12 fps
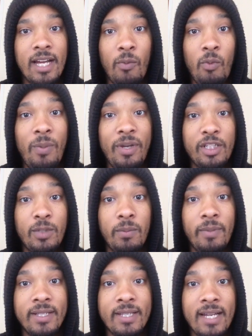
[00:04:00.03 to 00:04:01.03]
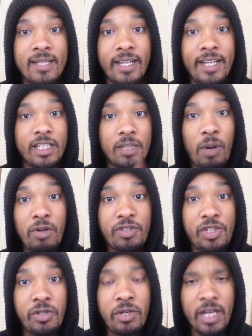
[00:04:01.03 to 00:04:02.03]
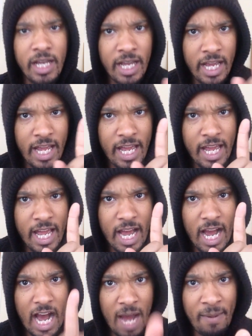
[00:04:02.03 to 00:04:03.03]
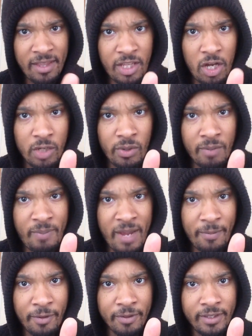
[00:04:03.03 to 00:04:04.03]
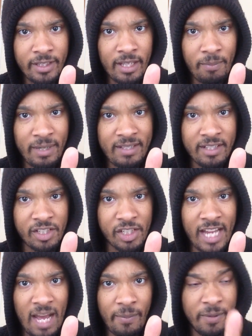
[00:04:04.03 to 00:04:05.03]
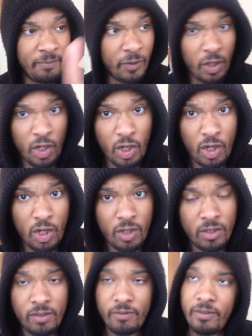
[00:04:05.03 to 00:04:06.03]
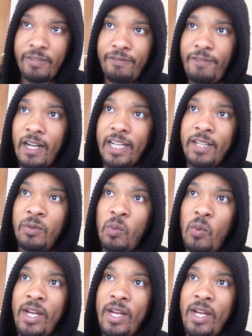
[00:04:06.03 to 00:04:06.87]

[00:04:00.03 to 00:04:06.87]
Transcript: not whooping Superman's ass like he's supposed to, I'm not the only one, people, that believes this should happen. Fucking